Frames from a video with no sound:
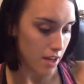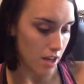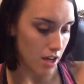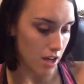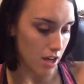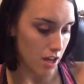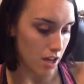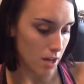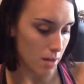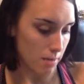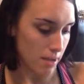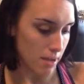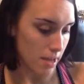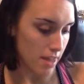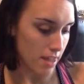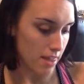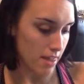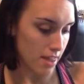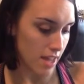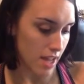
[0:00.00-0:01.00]
And
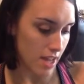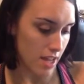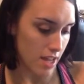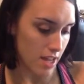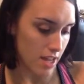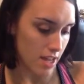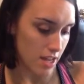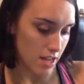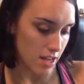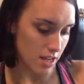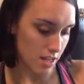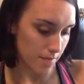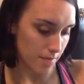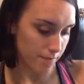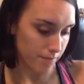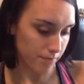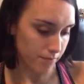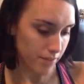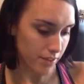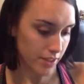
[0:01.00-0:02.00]
then
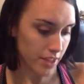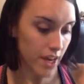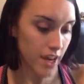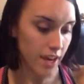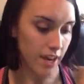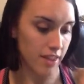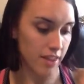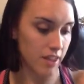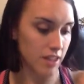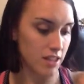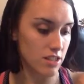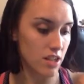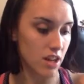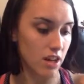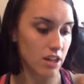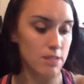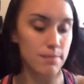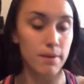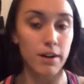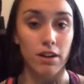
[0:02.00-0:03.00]
it
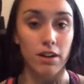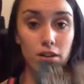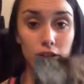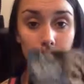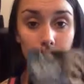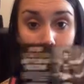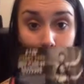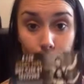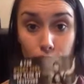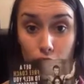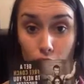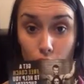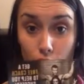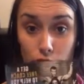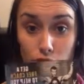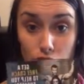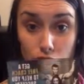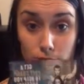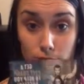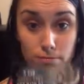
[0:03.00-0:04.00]
talks about a free
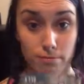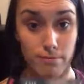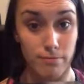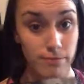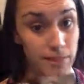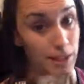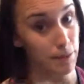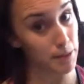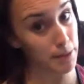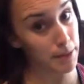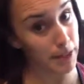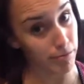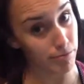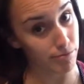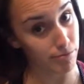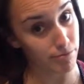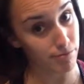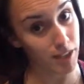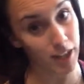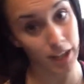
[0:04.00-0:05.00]
coach. That'd be me.
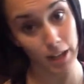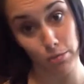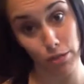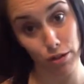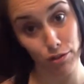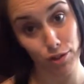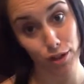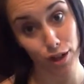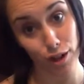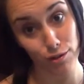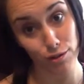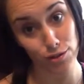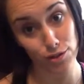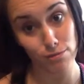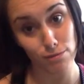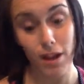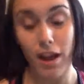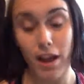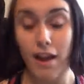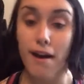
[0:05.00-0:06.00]
I can be a free coach.
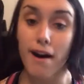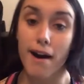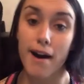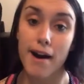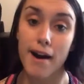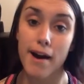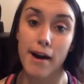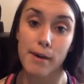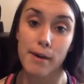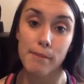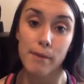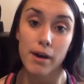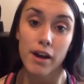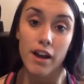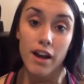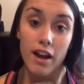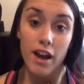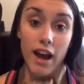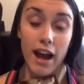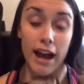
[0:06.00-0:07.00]
I
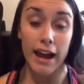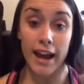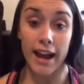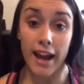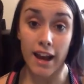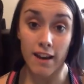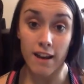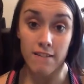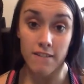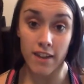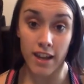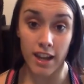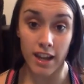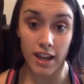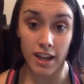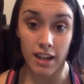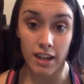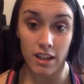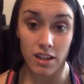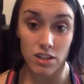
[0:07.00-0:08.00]
have
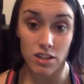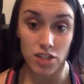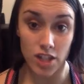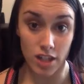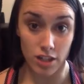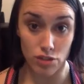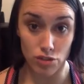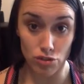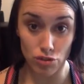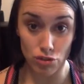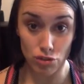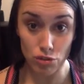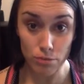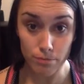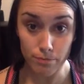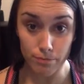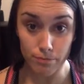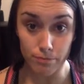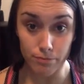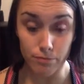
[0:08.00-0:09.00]
a challenge group
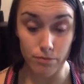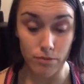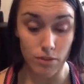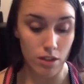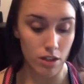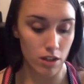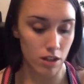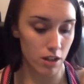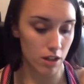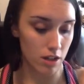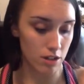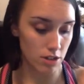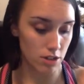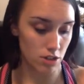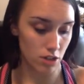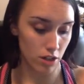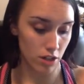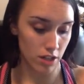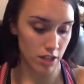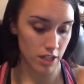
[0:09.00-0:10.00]

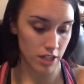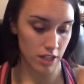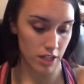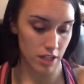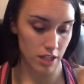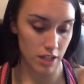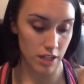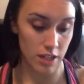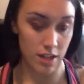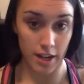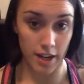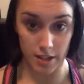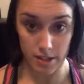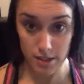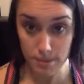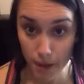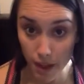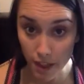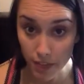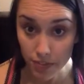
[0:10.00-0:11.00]
starting
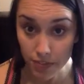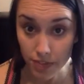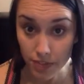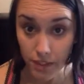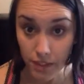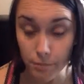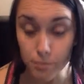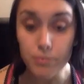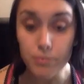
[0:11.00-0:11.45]
next month.